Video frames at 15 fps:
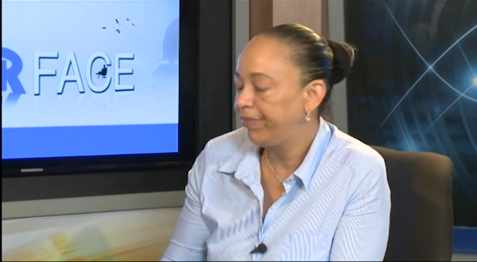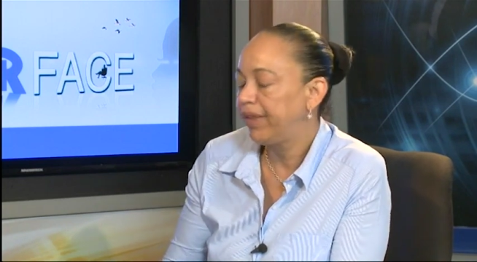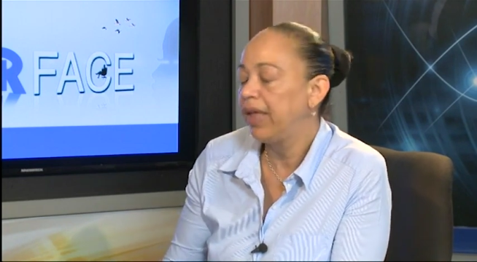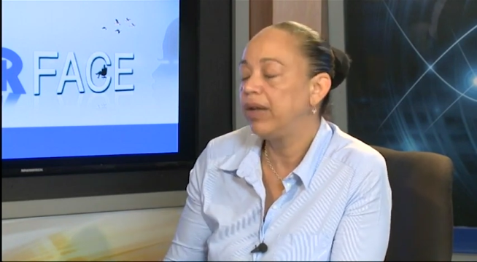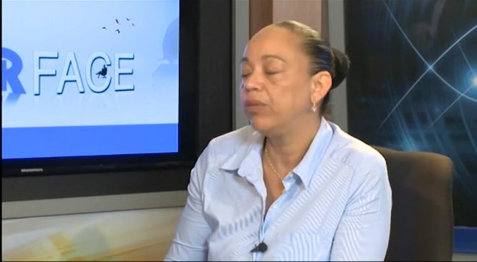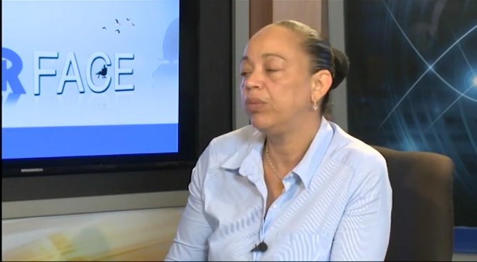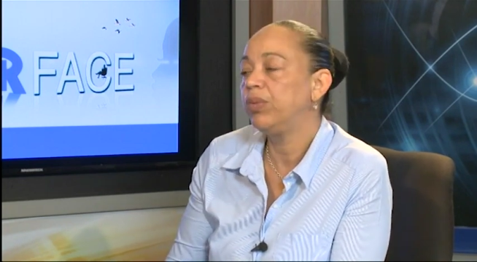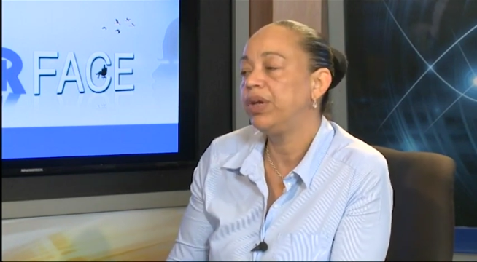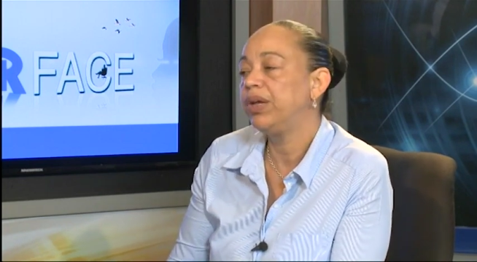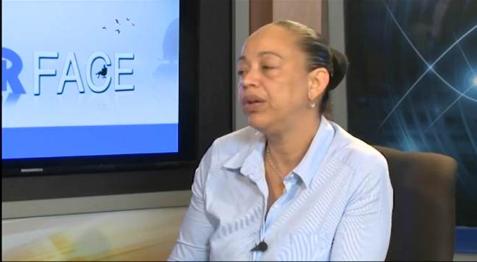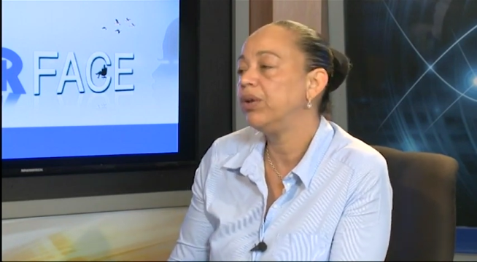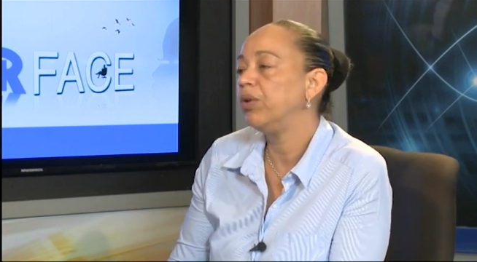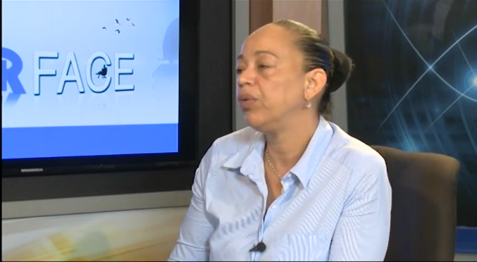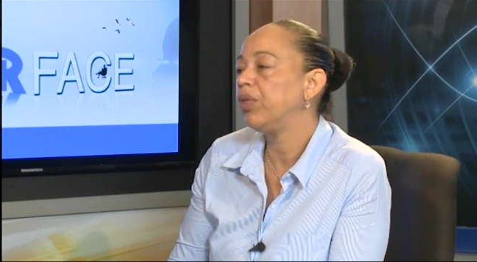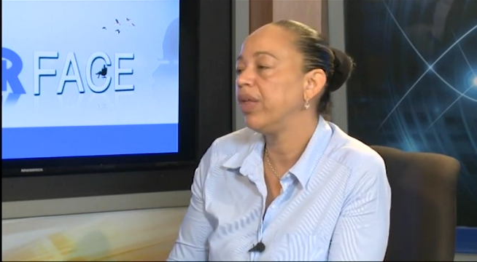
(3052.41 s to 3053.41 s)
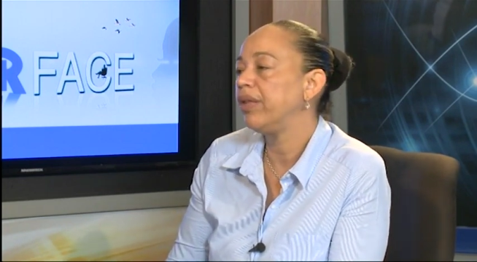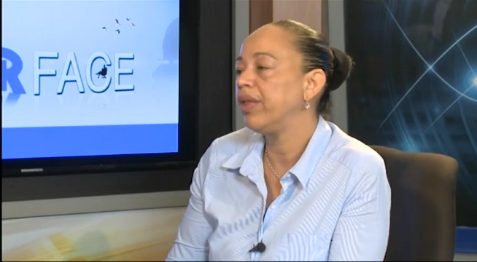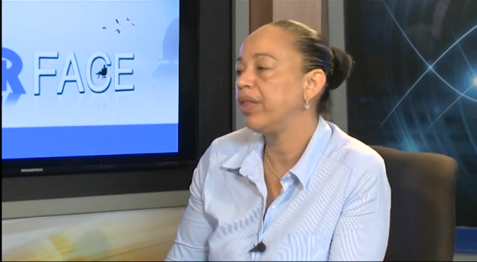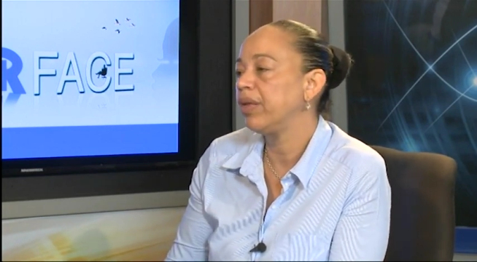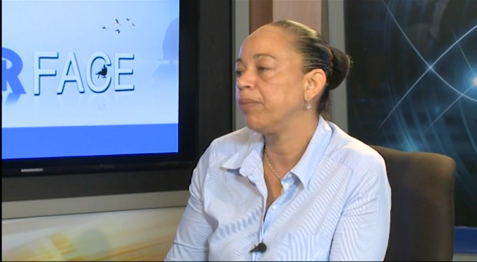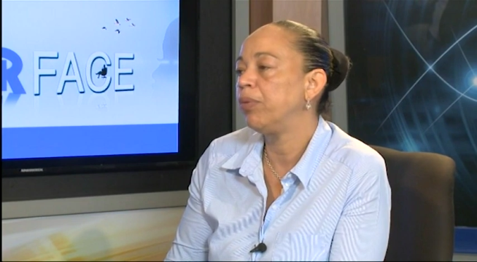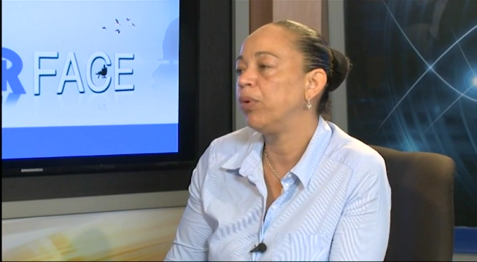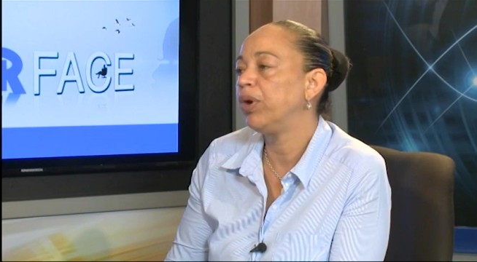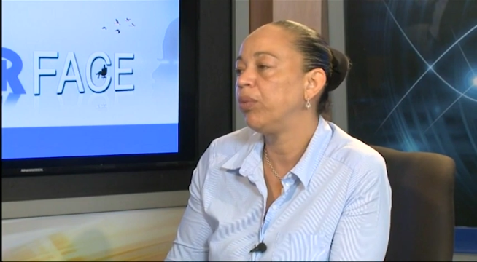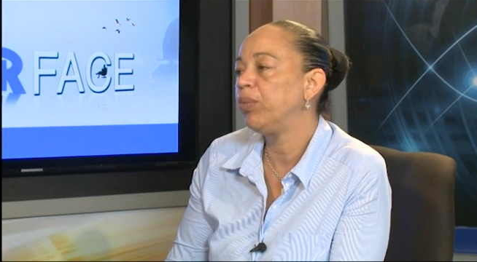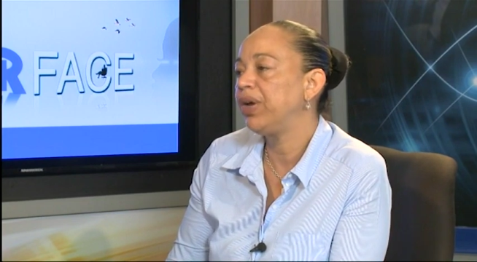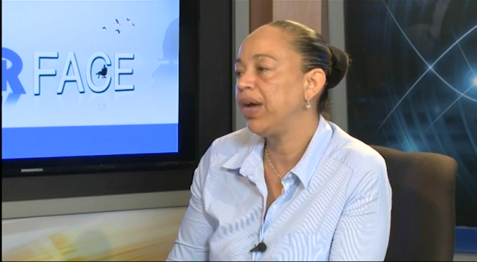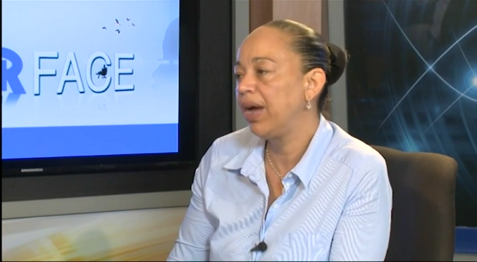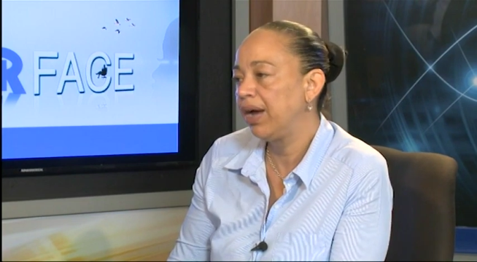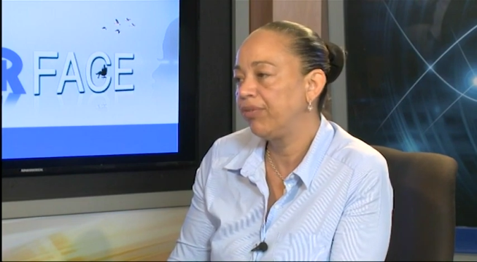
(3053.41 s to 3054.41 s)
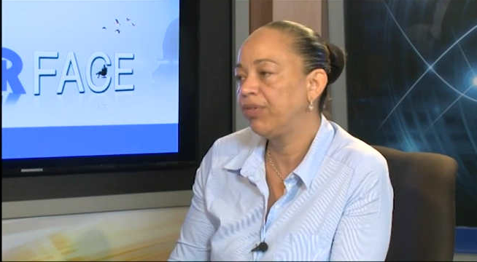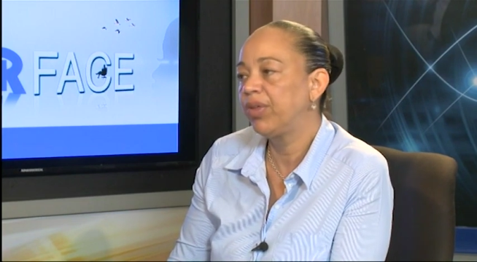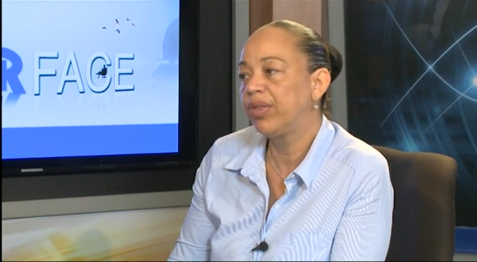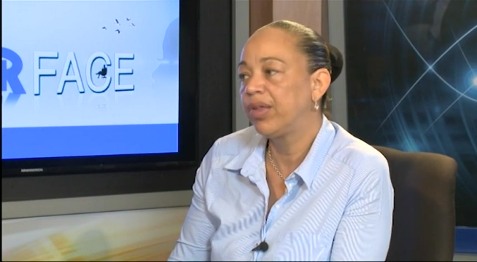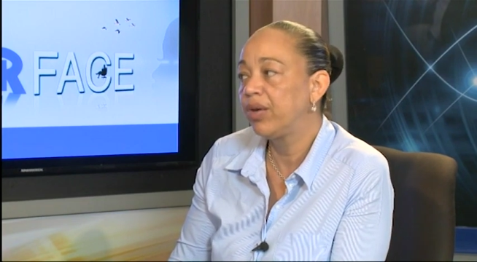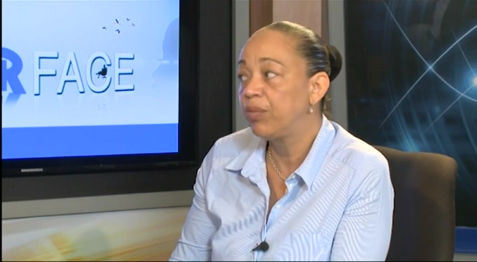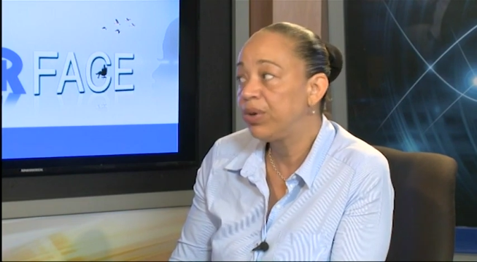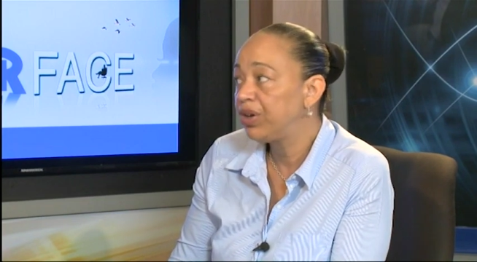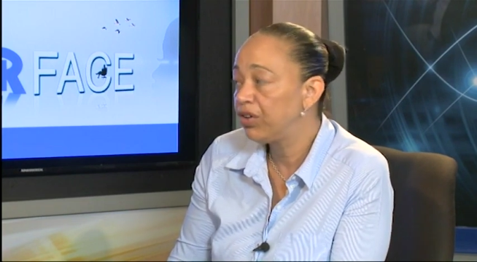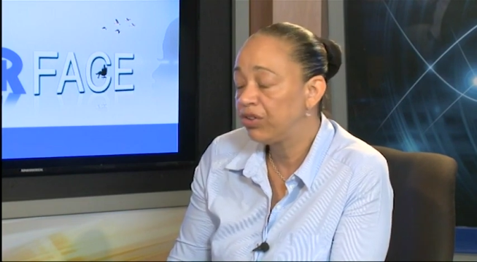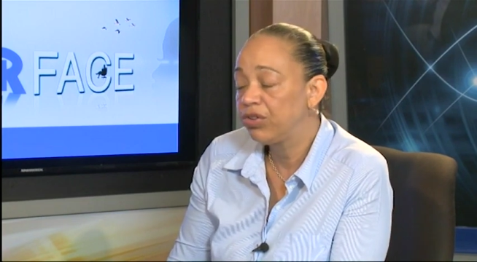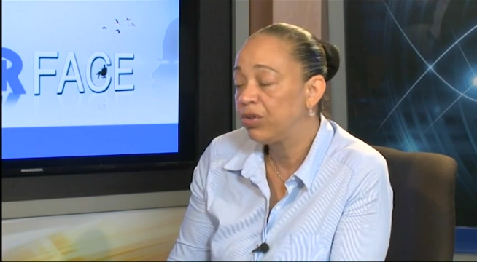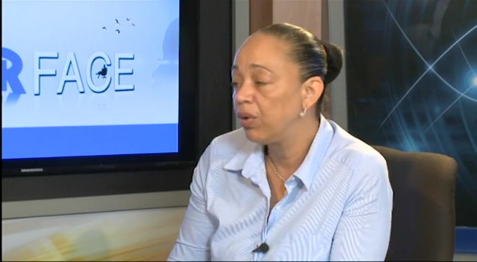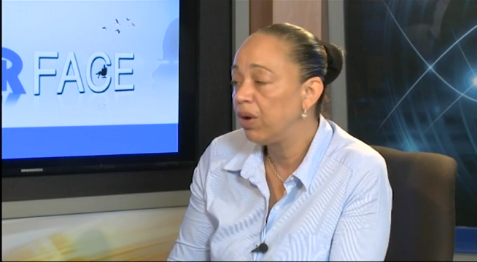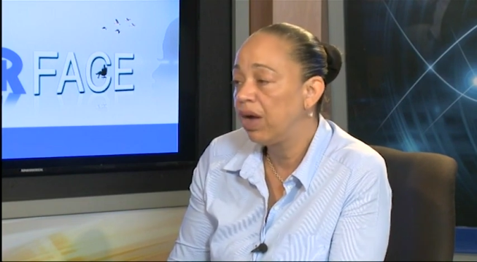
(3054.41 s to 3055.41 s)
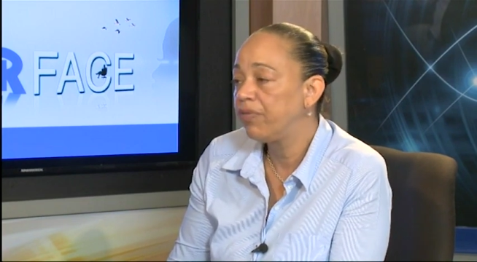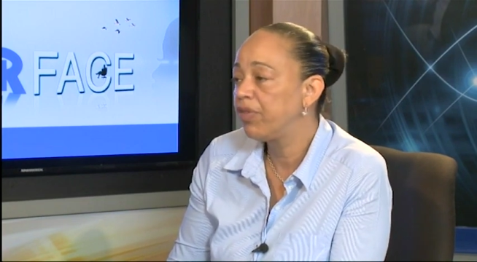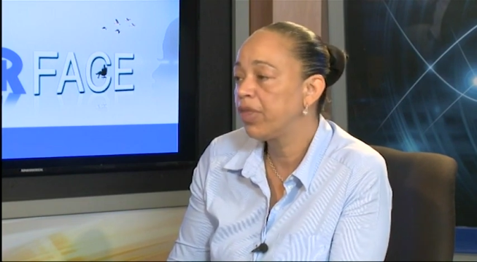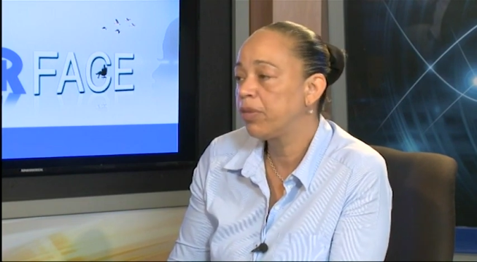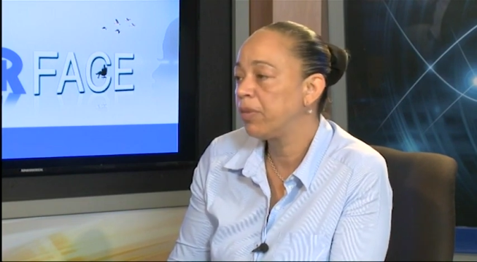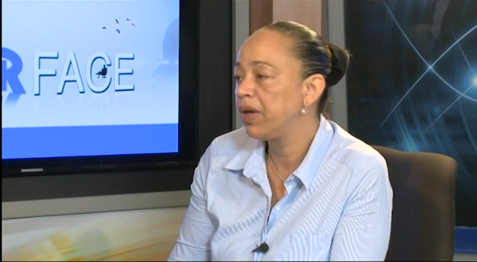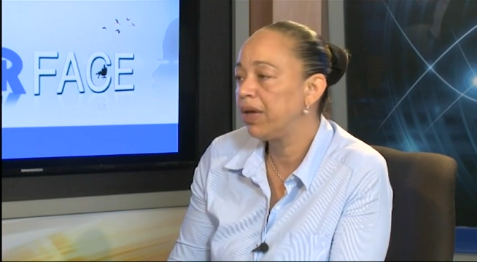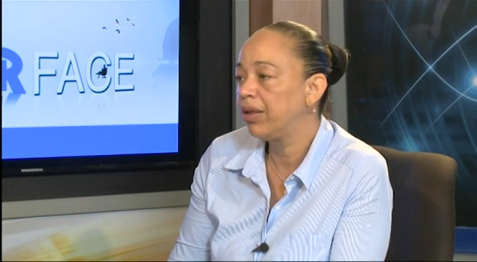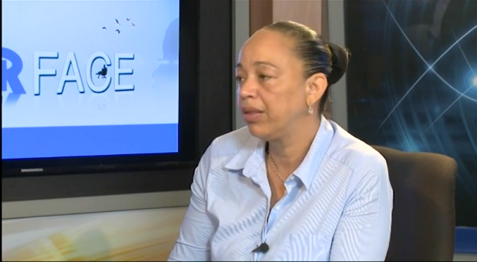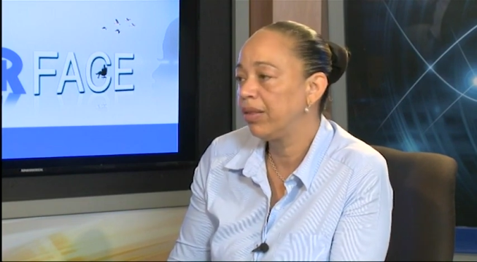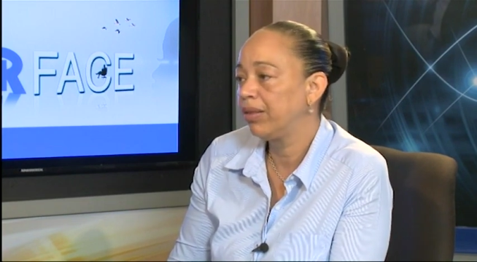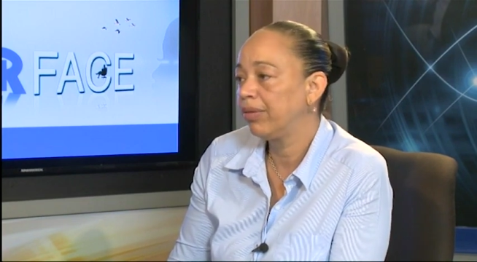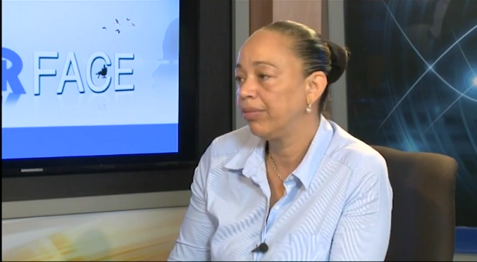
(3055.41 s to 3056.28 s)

then we know that there's a point we have to say, we just don't have the space.